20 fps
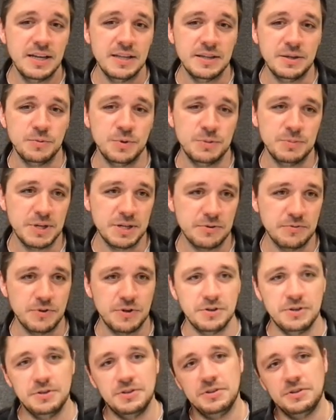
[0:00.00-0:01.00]
they will be
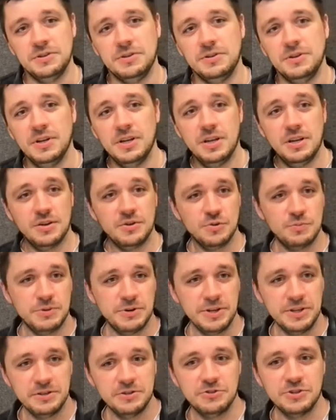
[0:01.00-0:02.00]
converted to
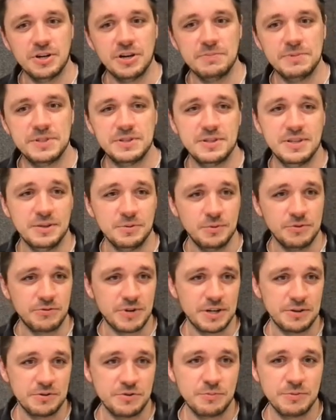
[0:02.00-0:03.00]
Kubernetes jobs that will
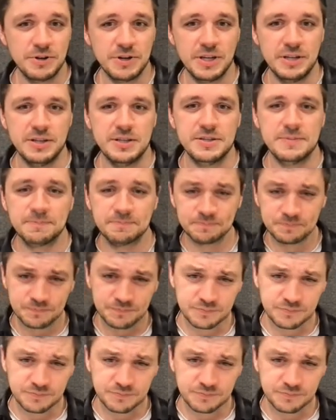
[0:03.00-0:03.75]
run Kubernetes.